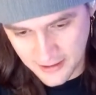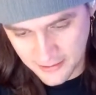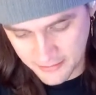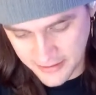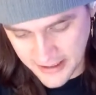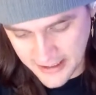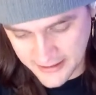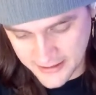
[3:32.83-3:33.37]

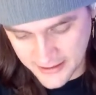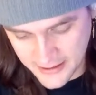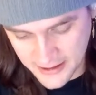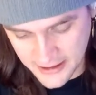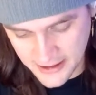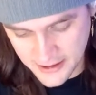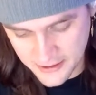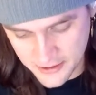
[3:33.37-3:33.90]
reacting
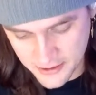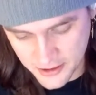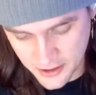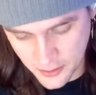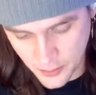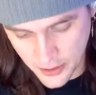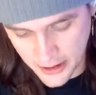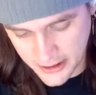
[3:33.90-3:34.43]
in an
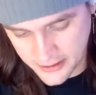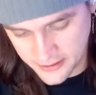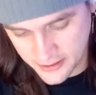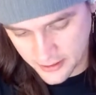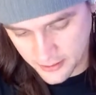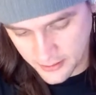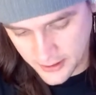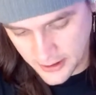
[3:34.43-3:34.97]
interesting way.
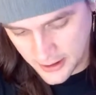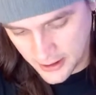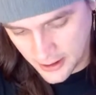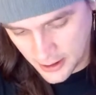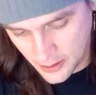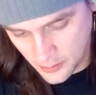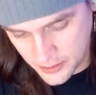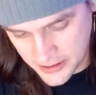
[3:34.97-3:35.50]
So
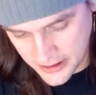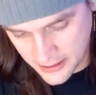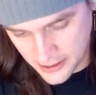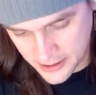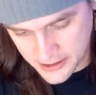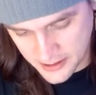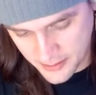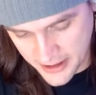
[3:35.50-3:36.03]
we'll take a
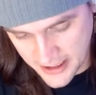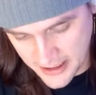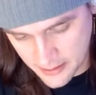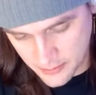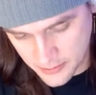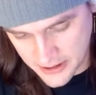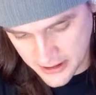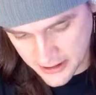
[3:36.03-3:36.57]
look at some of
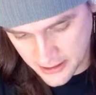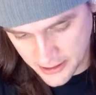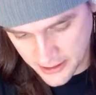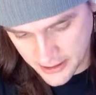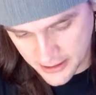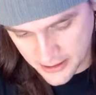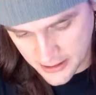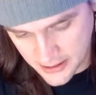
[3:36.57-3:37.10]
that. We'll take a look
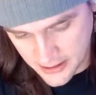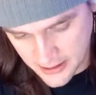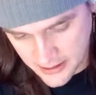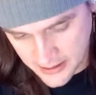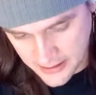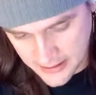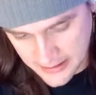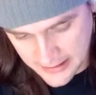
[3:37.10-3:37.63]
at
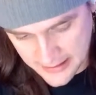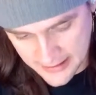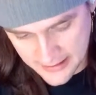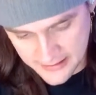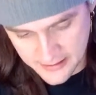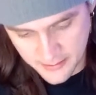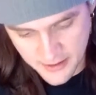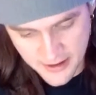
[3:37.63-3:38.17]

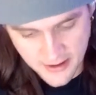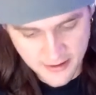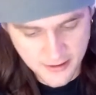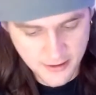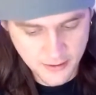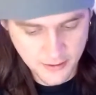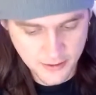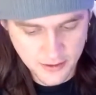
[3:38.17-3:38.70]
some of the other
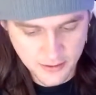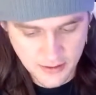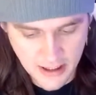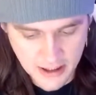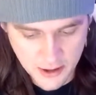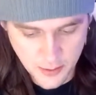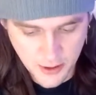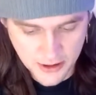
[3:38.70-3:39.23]
news,
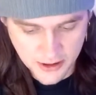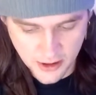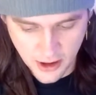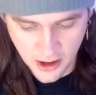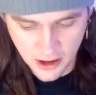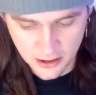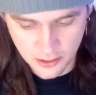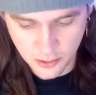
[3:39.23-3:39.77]
ANGE
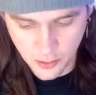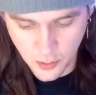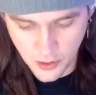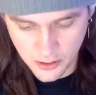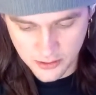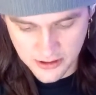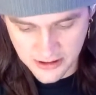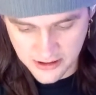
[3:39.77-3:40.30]
POSTECOGLOU
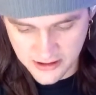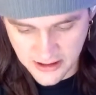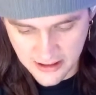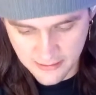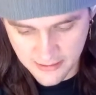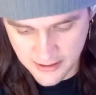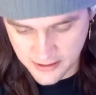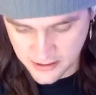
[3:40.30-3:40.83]
quotes,
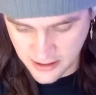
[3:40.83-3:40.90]
etc. There's a